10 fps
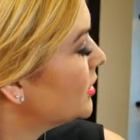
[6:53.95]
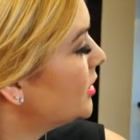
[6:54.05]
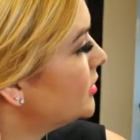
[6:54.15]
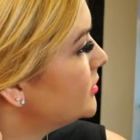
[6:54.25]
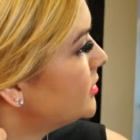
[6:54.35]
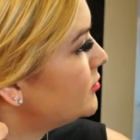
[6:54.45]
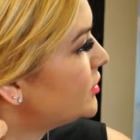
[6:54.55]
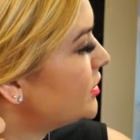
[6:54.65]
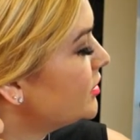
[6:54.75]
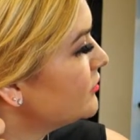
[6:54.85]
And then
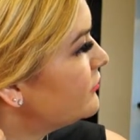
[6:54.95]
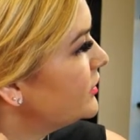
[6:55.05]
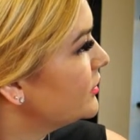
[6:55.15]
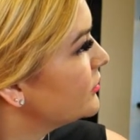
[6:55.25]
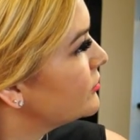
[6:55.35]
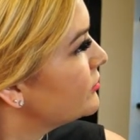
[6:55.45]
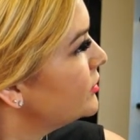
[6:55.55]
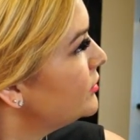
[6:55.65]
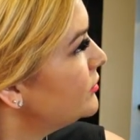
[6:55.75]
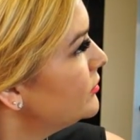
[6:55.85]
putting the finger
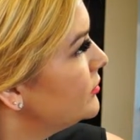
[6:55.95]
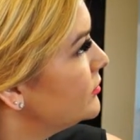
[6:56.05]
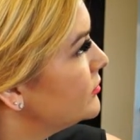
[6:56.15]
through.